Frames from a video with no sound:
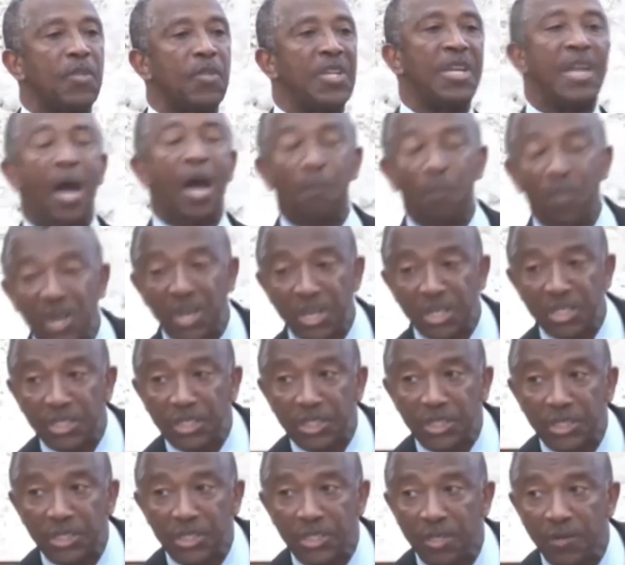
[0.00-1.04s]
the
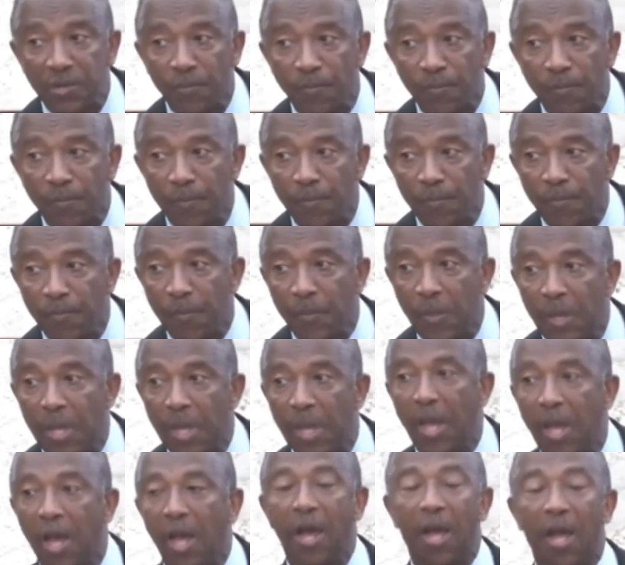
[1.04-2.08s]
numbers,
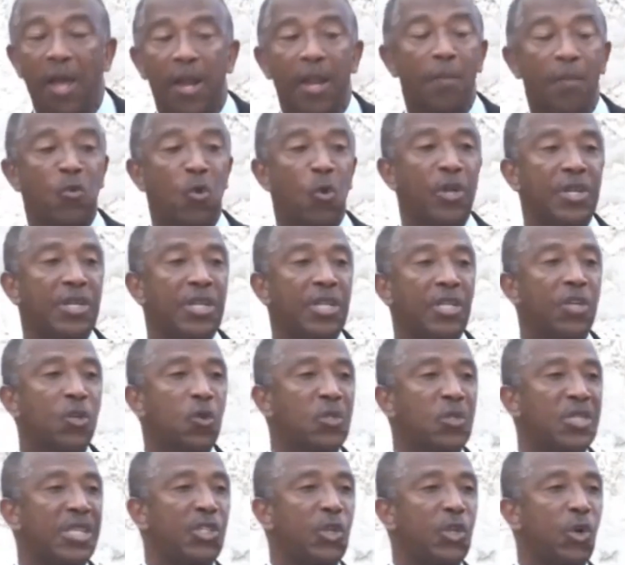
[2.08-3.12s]
and I'm going to
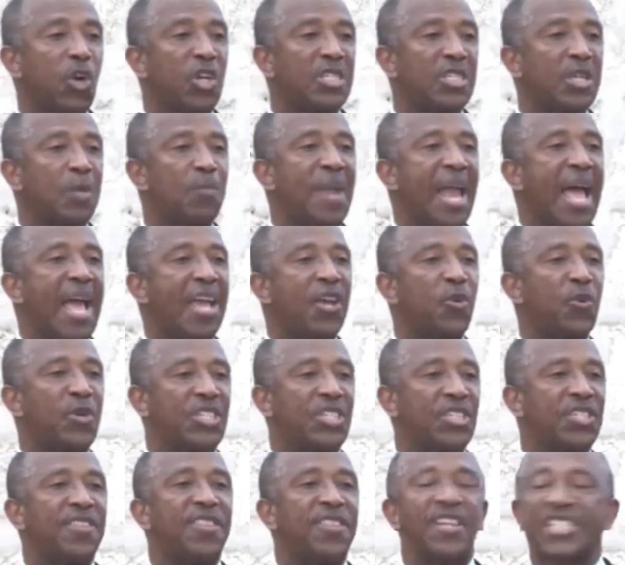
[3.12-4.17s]
use the tourism
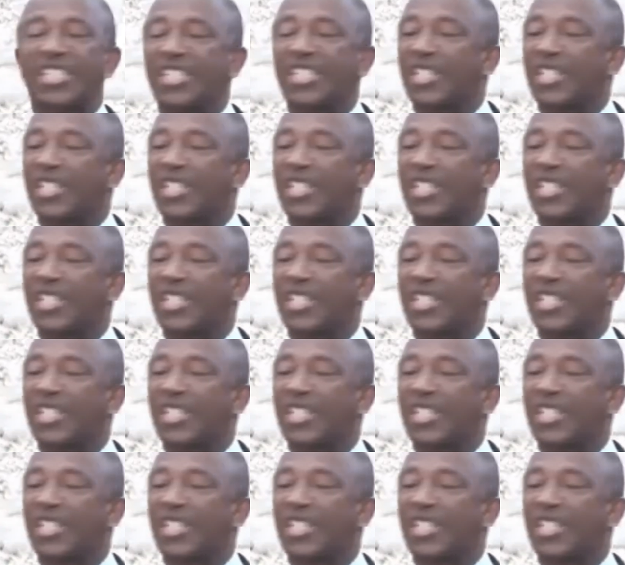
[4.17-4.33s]
language, the